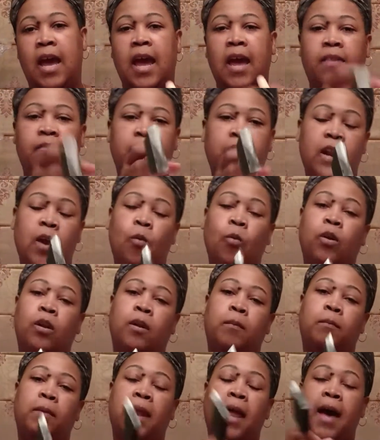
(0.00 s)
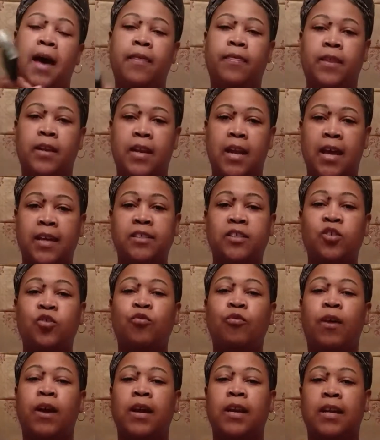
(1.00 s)
and then I will apply the next
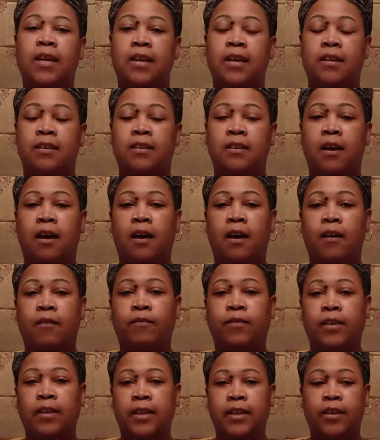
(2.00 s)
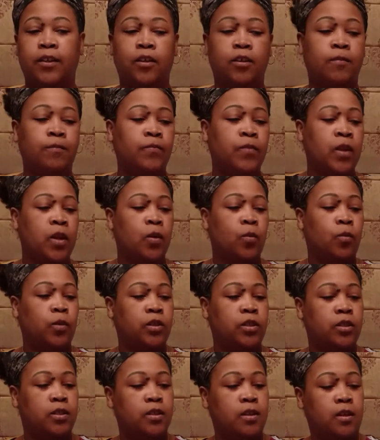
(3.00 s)
gradient of glitter,
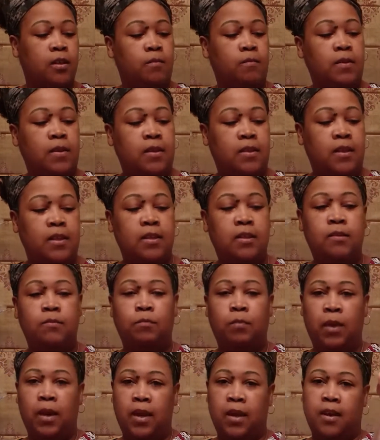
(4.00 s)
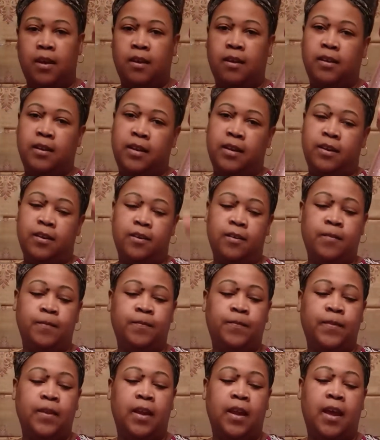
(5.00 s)
which is going to be this pink glitter,
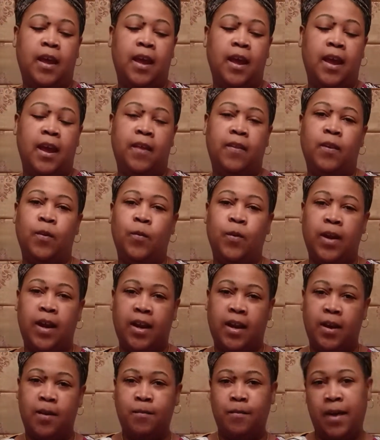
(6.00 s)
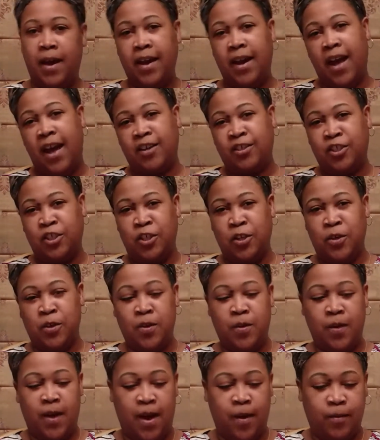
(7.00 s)
and then when I come back I'll show
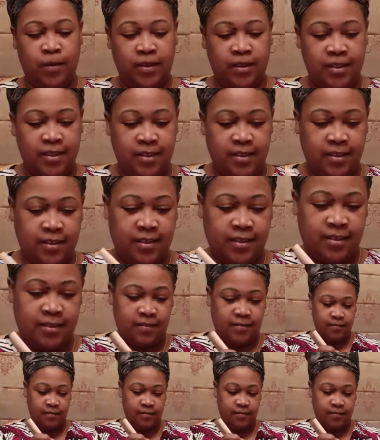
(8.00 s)
you how it looks.